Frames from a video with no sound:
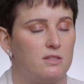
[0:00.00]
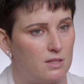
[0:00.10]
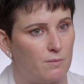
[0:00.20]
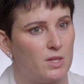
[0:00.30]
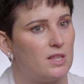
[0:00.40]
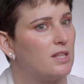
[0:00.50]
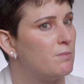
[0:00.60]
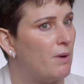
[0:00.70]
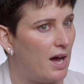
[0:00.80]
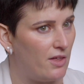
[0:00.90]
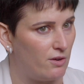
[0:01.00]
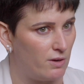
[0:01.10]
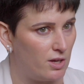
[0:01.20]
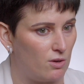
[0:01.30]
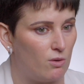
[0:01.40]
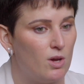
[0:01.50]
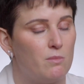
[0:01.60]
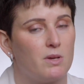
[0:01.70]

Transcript: it's something that's bothering you,